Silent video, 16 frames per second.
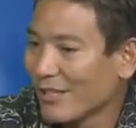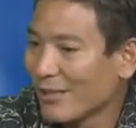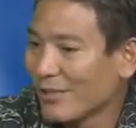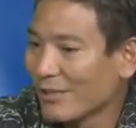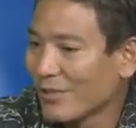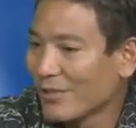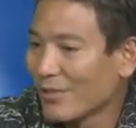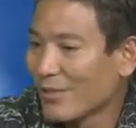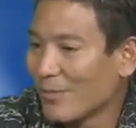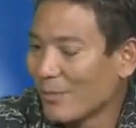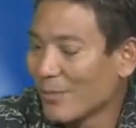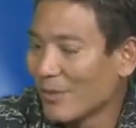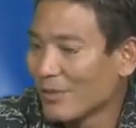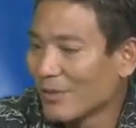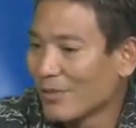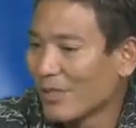we're trying to
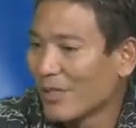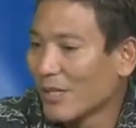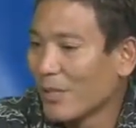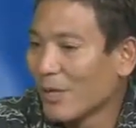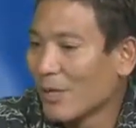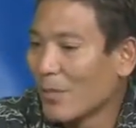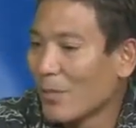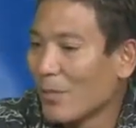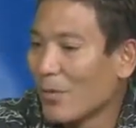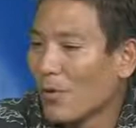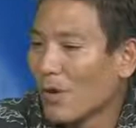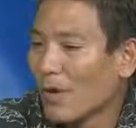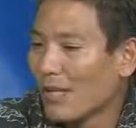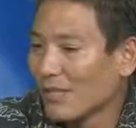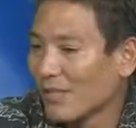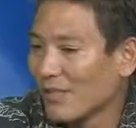build
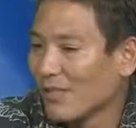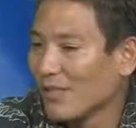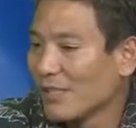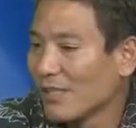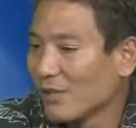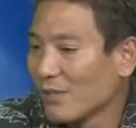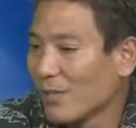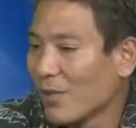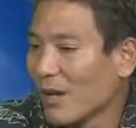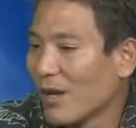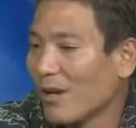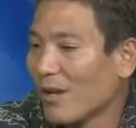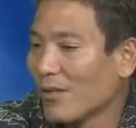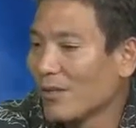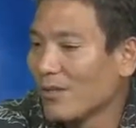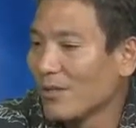more activities
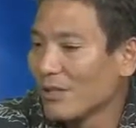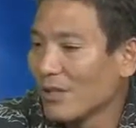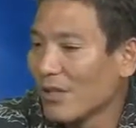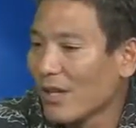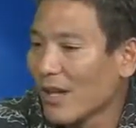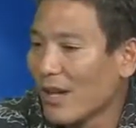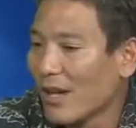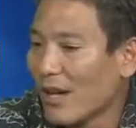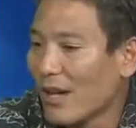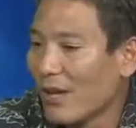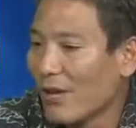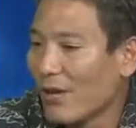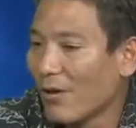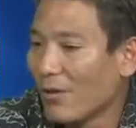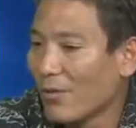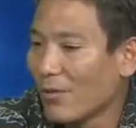around
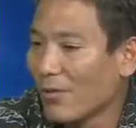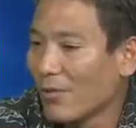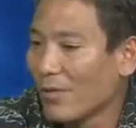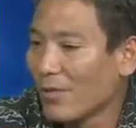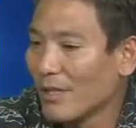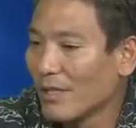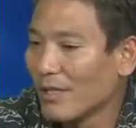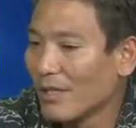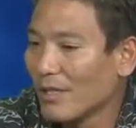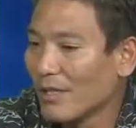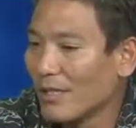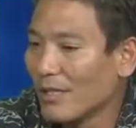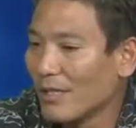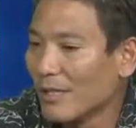how we